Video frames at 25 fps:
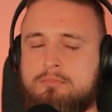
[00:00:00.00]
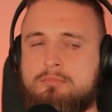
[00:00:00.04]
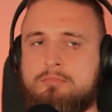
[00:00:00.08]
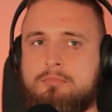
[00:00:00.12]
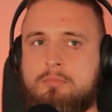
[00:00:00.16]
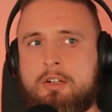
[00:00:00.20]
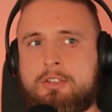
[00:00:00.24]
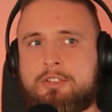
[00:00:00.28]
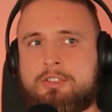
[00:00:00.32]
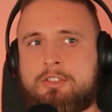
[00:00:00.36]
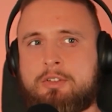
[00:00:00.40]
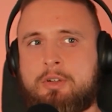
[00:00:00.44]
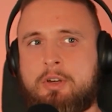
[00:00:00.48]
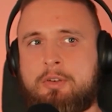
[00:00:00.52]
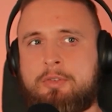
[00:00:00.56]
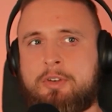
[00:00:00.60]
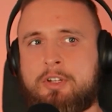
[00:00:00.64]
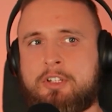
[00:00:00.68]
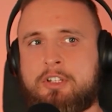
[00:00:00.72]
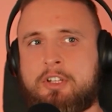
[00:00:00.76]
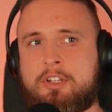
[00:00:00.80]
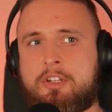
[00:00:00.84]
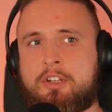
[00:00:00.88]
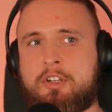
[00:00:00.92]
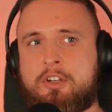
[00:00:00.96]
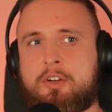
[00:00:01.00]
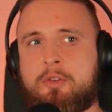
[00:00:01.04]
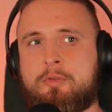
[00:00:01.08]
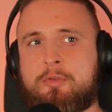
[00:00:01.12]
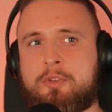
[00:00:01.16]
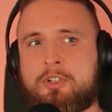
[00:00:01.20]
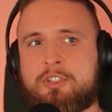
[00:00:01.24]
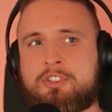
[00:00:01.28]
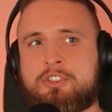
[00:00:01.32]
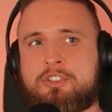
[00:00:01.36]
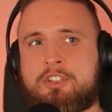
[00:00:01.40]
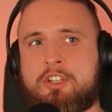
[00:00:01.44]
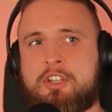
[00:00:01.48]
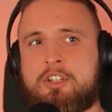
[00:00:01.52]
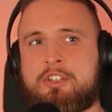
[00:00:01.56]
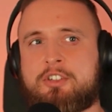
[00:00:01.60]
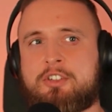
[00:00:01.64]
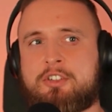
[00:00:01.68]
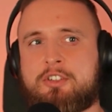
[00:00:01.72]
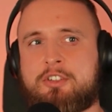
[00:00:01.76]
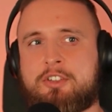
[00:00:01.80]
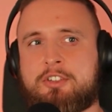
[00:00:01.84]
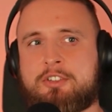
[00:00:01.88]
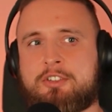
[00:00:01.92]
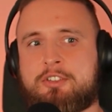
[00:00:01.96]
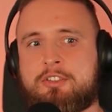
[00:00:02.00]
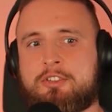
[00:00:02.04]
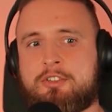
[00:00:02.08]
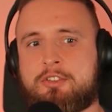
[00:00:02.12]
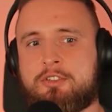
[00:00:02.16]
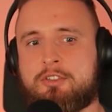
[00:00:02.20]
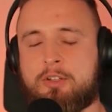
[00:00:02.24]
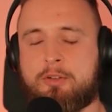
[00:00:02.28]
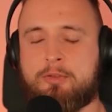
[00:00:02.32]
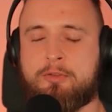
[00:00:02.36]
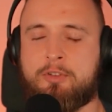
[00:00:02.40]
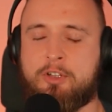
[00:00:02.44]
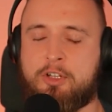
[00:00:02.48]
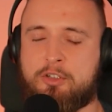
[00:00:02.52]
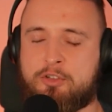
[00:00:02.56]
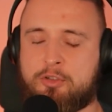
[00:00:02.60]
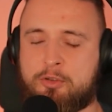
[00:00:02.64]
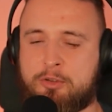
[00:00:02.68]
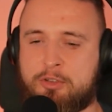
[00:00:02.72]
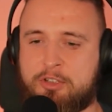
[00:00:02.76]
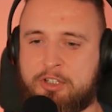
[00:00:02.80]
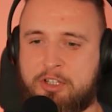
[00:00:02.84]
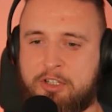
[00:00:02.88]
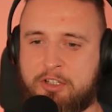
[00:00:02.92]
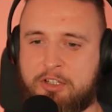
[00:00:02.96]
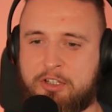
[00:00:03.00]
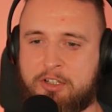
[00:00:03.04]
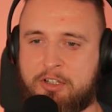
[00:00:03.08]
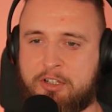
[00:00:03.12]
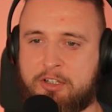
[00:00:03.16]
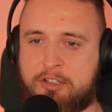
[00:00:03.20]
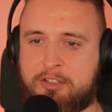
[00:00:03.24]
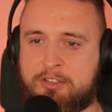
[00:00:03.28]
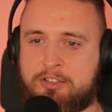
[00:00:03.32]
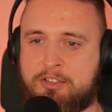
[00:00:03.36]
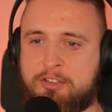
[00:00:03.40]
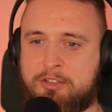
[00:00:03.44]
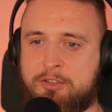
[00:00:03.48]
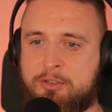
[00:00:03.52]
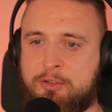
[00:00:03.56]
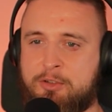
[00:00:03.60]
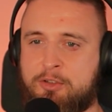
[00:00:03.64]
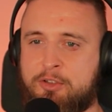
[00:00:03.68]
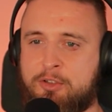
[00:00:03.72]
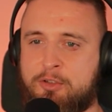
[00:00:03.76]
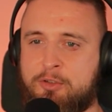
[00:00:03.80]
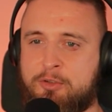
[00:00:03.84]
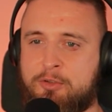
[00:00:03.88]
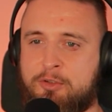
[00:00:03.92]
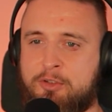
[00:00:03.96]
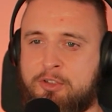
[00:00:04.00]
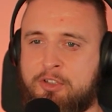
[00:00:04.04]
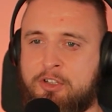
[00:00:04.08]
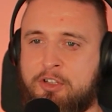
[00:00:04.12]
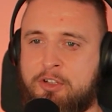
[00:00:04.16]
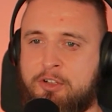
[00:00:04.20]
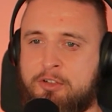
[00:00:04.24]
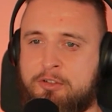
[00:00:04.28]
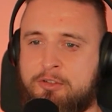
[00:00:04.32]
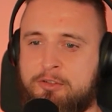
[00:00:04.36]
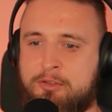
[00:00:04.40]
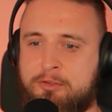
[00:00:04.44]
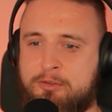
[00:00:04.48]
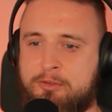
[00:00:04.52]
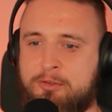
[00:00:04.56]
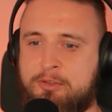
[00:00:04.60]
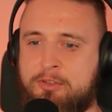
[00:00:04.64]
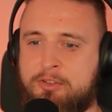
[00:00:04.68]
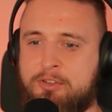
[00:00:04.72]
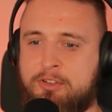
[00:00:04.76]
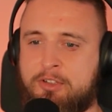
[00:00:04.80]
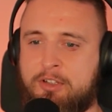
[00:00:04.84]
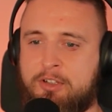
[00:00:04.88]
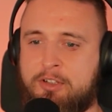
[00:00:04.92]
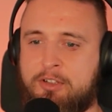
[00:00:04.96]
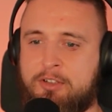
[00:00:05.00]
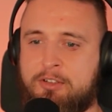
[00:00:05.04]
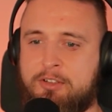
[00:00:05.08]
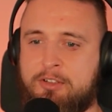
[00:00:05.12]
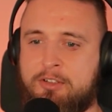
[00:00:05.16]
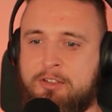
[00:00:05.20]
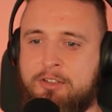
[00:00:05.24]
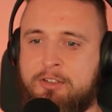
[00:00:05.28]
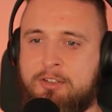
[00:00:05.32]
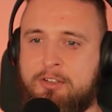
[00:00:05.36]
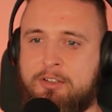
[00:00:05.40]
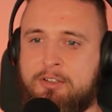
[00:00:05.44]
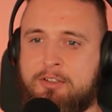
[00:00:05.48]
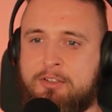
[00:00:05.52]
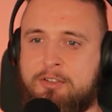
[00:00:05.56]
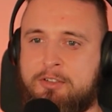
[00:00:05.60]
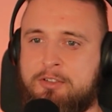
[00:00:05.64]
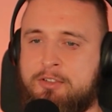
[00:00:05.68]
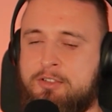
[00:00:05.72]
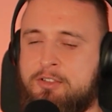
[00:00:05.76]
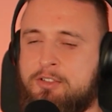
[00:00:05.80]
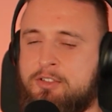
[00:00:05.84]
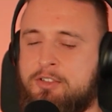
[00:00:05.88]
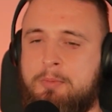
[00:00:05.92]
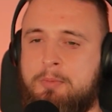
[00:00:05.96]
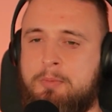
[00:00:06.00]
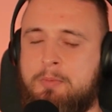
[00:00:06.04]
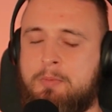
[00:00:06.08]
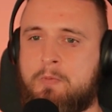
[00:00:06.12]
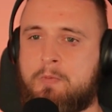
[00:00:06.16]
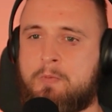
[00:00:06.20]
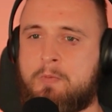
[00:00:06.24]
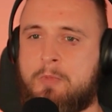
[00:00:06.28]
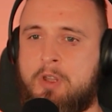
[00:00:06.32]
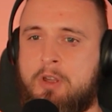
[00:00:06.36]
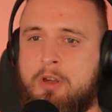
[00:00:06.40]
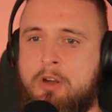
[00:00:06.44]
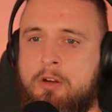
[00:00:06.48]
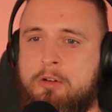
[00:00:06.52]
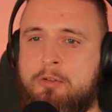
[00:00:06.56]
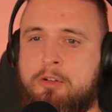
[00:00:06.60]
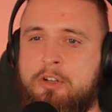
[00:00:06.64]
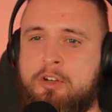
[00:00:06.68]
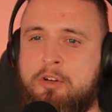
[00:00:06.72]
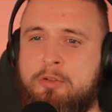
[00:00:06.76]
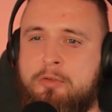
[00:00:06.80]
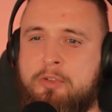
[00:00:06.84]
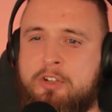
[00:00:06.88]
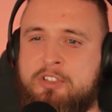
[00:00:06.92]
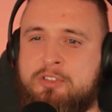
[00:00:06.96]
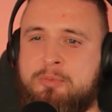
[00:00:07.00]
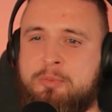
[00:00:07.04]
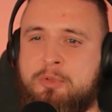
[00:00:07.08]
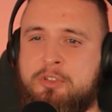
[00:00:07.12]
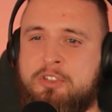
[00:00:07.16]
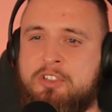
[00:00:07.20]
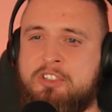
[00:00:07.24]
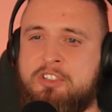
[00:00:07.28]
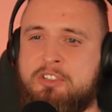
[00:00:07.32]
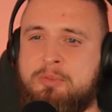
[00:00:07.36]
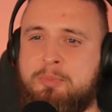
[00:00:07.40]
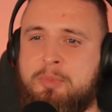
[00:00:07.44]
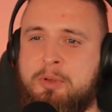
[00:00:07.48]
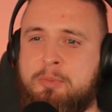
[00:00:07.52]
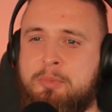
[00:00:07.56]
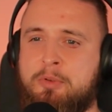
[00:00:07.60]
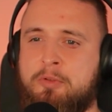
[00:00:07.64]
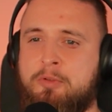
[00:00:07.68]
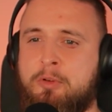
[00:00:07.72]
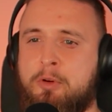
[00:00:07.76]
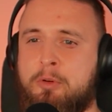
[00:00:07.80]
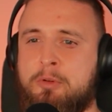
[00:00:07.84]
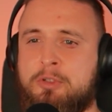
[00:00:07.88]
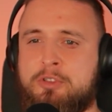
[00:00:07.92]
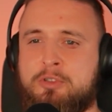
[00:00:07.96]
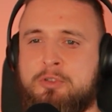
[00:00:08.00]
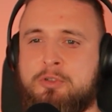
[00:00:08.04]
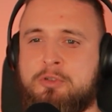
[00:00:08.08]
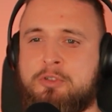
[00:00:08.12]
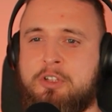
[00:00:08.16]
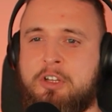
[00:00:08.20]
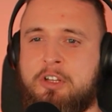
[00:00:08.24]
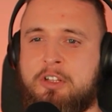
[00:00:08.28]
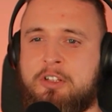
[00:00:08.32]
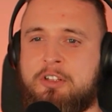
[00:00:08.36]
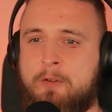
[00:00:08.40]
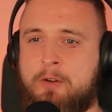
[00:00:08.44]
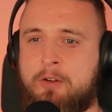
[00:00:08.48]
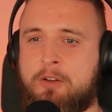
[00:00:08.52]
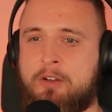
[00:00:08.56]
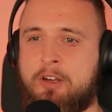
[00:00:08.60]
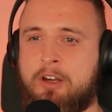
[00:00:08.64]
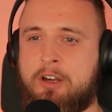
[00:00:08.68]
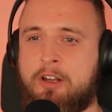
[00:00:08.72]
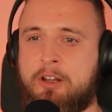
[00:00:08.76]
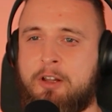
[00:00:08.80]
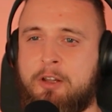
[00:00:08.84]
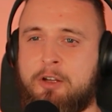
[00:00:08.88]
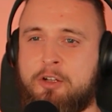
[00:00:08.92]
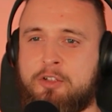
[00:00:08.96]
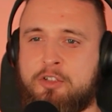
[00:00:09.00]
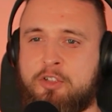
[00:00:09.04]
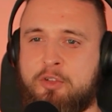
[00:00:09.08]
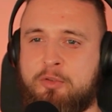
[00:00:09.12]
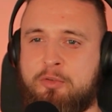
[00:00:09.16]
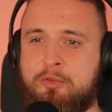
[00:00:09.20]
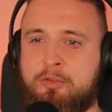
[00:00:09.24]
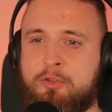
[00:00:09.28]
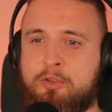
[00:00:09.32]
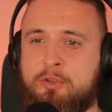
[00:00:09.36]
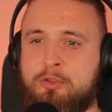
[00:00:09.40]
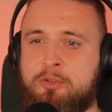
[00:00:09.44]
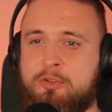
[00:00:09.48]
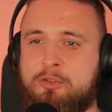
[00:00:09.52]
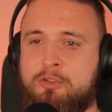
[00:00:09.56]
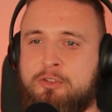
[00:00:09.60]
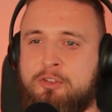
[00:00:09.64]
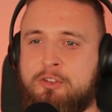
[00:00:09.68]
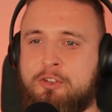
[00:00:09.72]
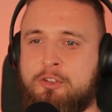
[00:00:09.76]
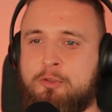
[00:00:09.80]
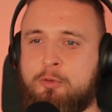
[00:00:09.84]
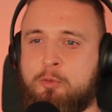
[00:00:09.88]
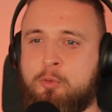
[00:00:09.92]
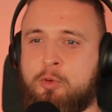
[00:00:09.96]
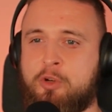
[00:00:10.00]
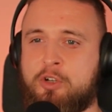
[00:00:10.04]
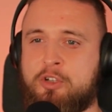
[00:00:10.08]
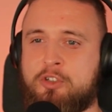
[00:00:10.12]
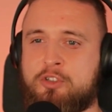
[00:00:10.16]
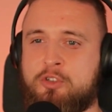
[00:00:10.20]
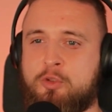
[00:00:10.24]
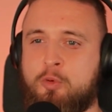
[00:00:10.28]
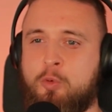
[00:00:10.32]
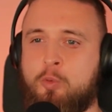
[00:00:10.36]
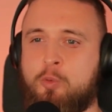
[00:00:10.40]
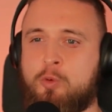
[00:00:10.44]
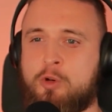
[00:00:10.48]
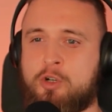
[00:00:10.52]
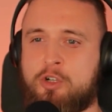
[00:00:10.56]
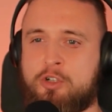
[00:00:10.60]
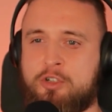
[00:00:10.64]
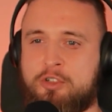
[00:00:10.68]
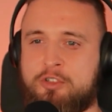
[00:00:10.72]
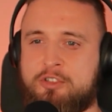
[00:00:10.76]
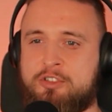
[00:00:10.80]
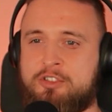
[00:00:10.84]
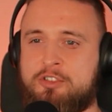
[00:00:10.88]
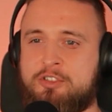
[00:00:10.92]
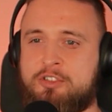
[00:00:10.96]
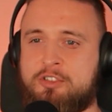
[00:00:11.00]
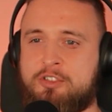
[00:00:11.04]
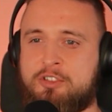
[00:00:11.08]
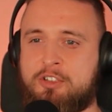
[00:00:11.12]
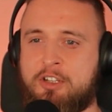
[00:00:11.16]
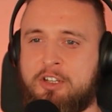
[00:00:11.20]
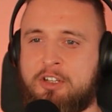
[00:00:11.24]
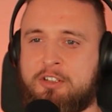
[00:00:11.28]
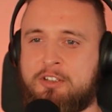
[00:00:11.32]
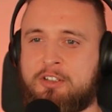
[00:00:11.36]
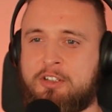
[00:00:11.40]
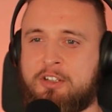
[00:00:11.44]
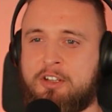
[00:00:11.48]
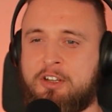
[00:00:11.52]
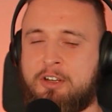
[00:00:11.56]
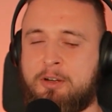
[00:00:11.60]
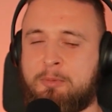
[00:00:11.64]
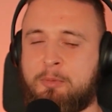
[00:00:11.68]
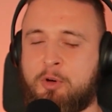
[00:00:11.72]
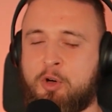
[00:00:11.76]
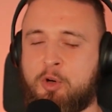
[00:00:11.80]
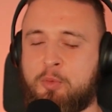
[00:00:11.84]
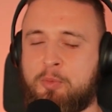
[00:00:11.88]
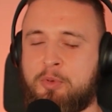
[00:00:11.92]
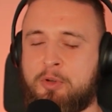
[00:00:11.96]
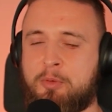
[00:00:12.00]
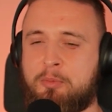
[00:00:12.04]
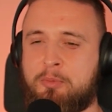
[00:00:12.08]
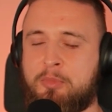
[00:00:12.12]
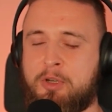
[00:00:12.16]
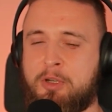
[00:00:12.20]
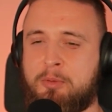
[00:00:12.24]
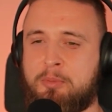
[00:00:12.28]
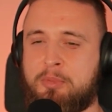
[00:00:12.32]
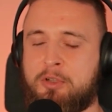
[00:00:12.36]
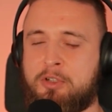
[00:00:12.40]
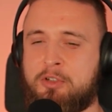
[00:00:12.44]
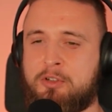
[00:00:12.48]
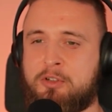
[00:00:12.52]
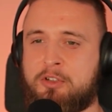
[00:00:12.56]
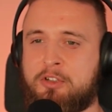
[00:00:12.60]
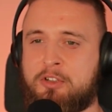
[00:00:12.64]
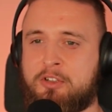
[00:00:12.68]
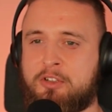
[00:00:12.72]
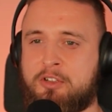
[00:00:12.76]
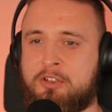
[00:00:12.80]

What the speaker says: So I think the conversation is naturally taking us into the Unikernels and Ian's area of expertise. But before we do that, I learned a few weird words that I'm hoping maybe you can